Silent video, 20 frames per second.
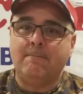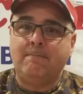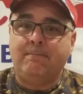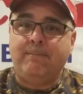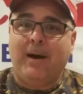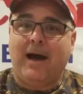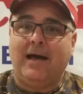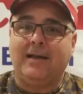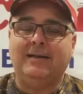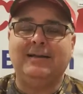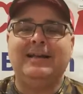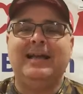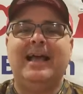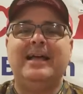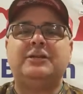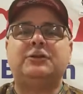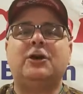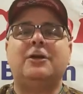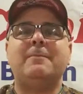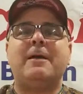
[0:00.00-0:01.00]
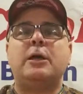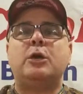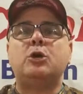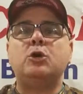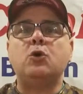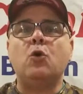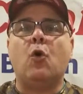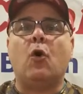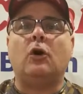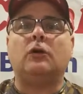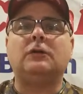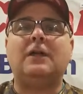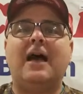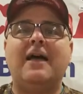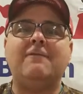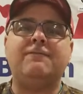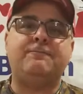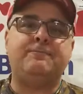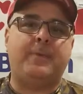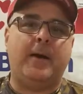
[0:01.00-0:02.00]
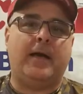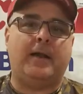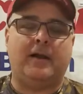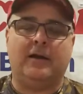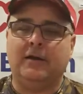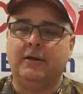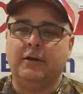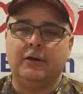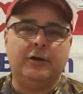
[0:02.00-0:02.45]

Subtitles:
But it's going to make your life better.